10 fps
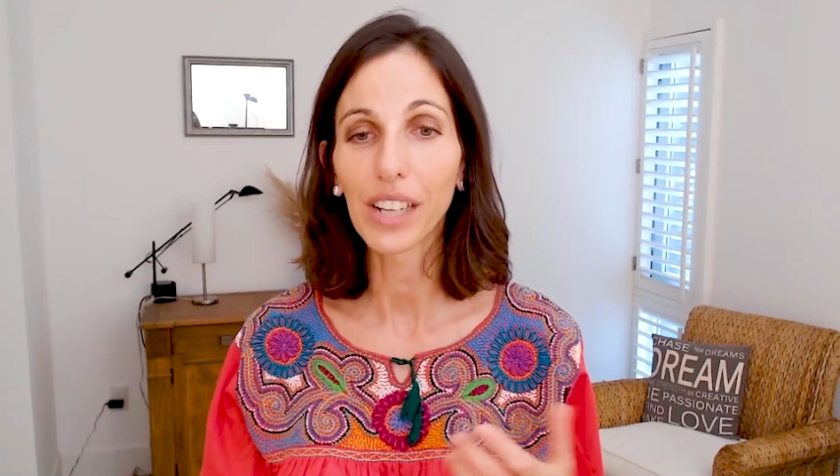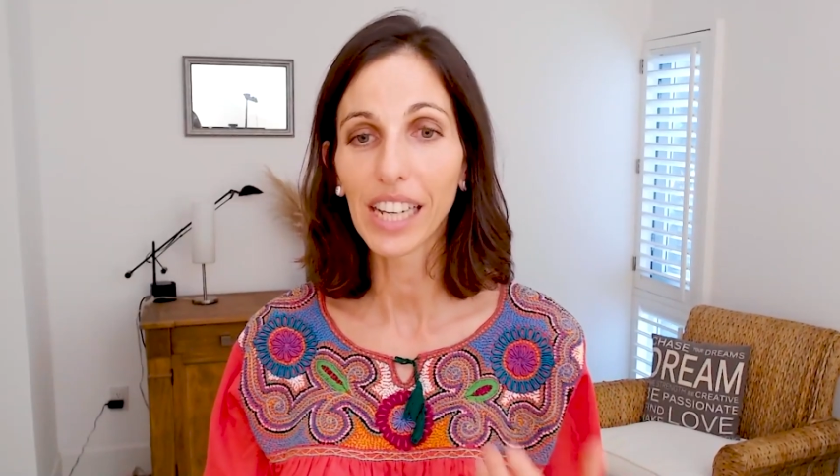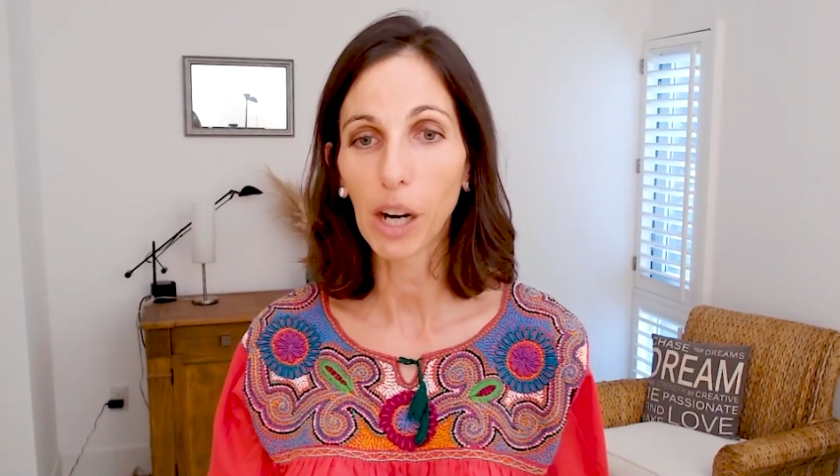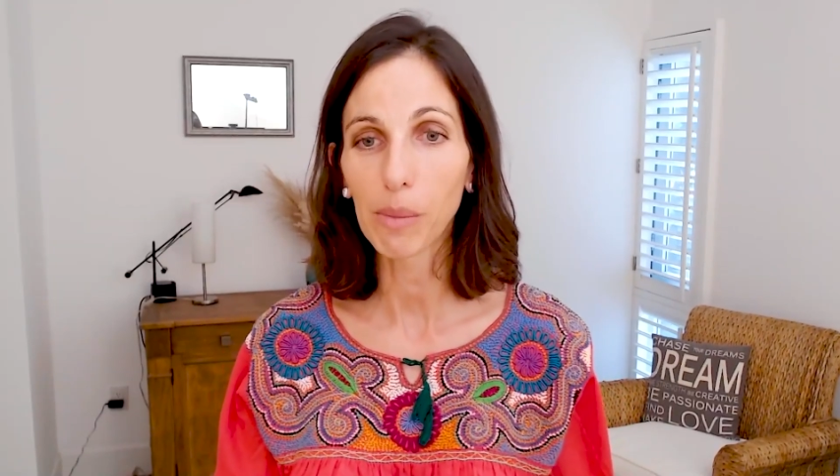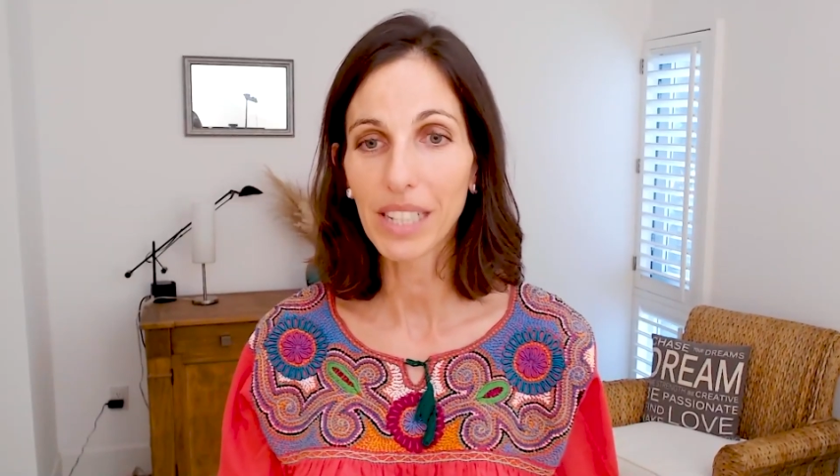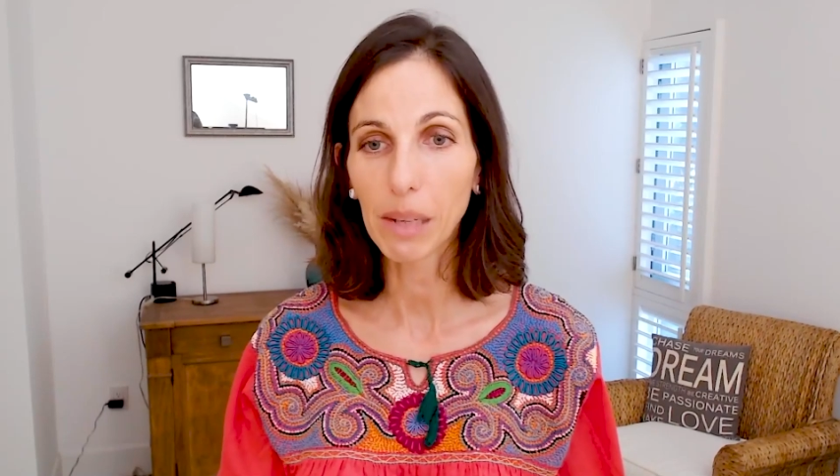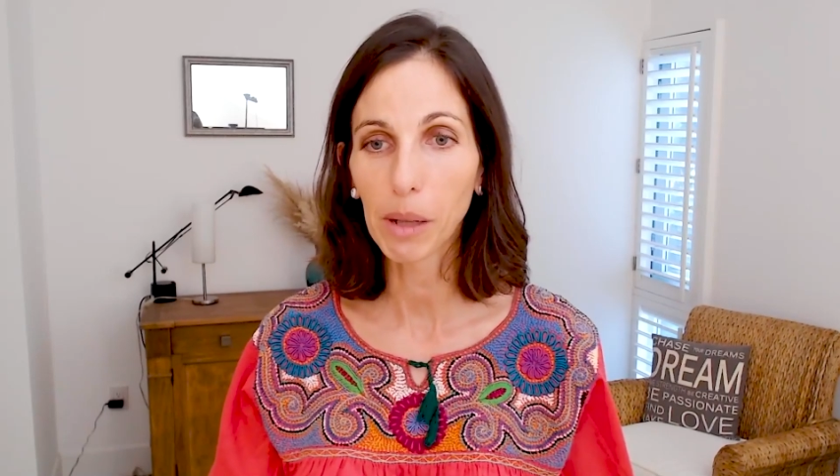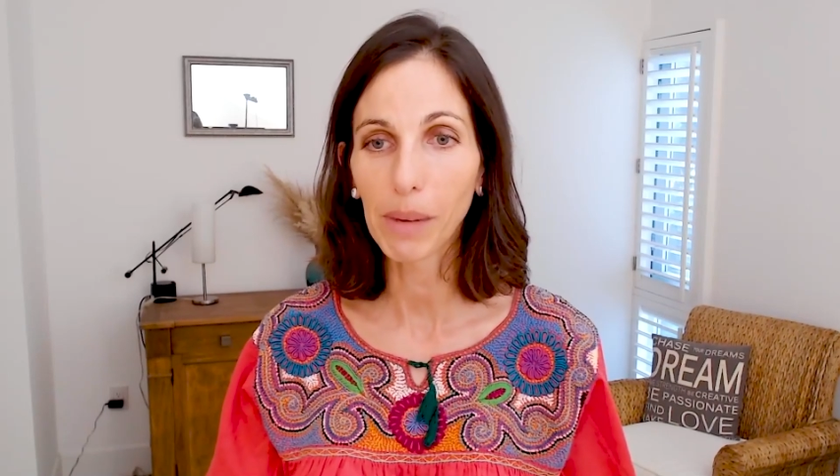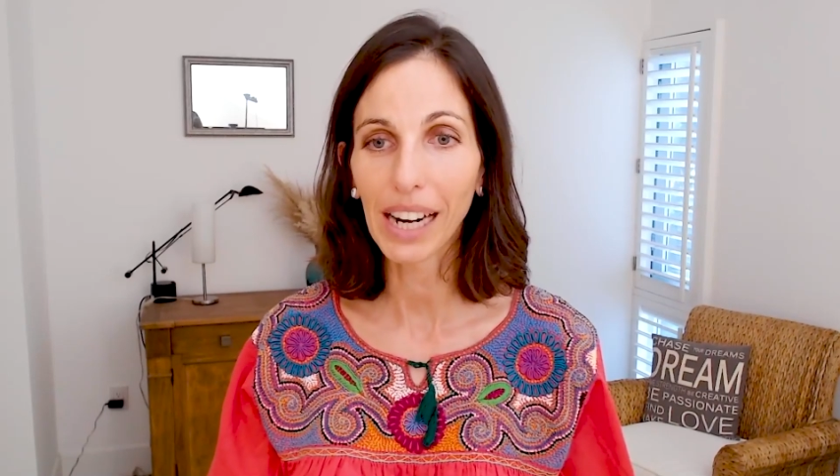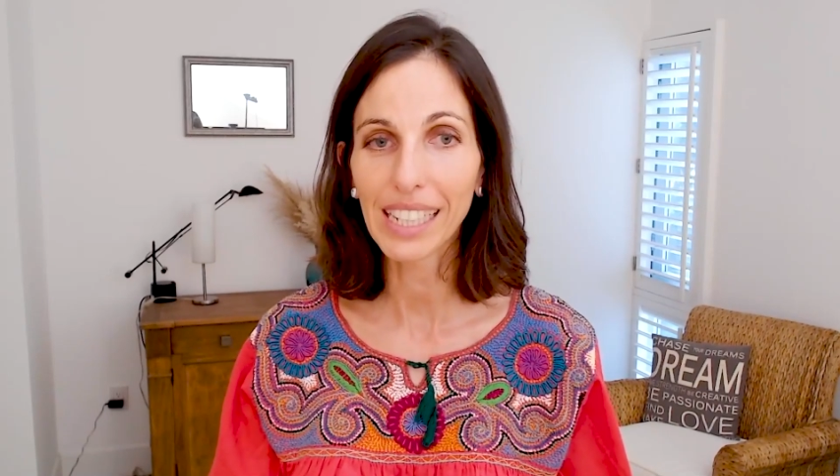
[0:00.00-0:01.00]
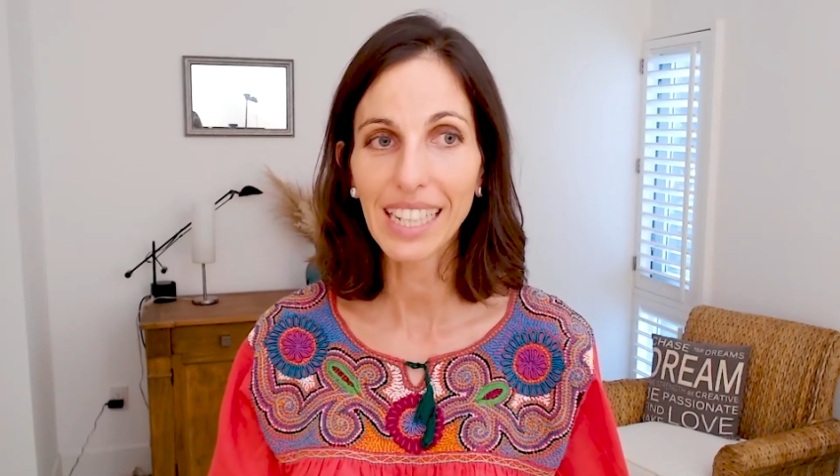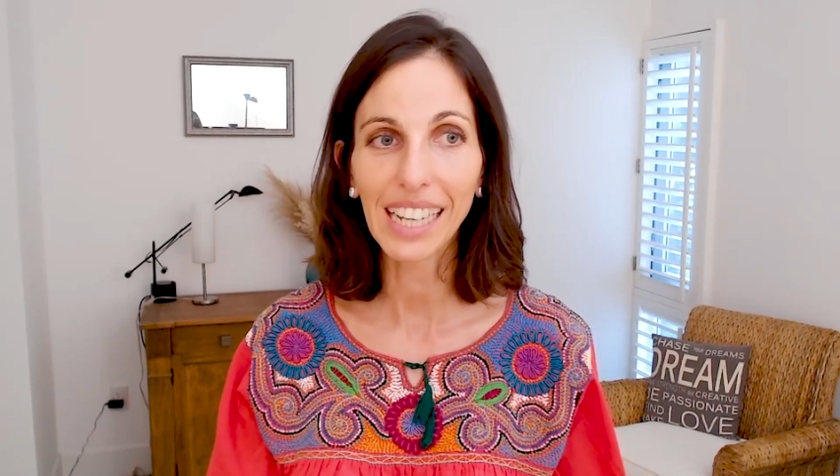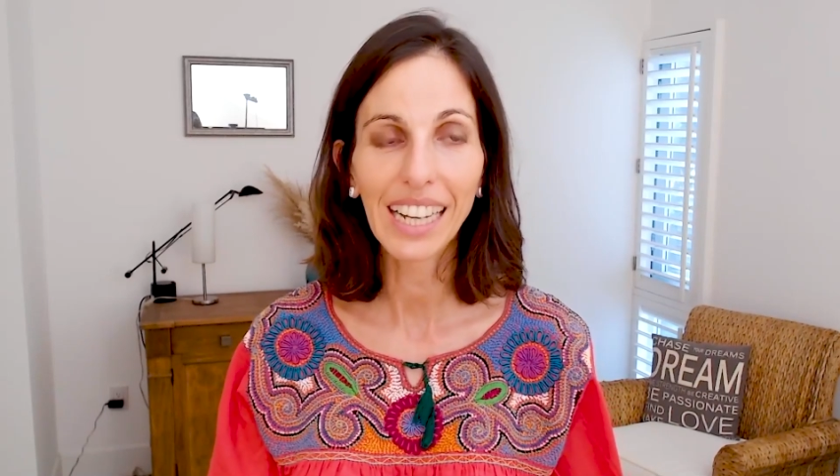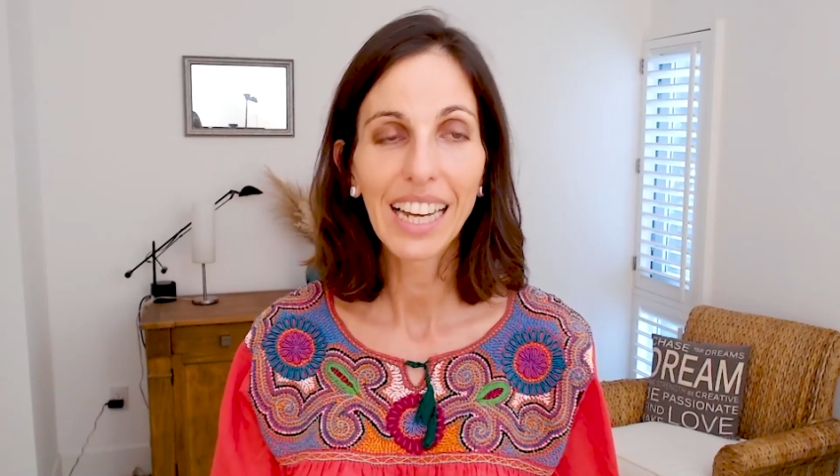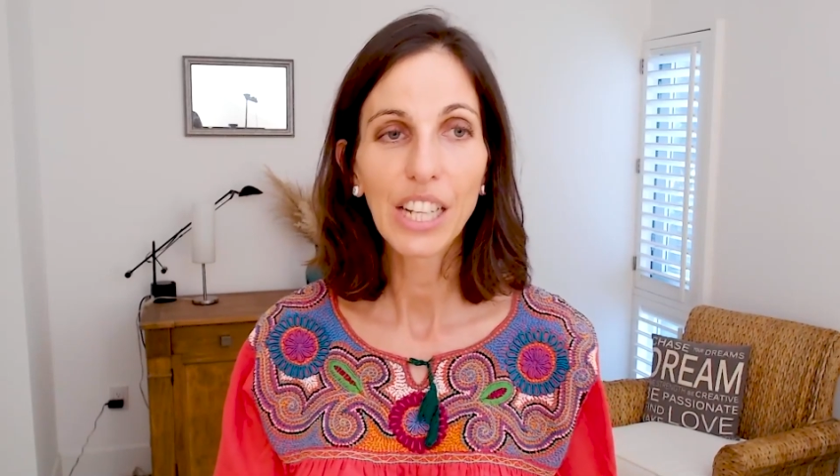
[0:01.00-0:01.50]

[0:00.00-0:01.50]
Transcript: e-commerce email marketing,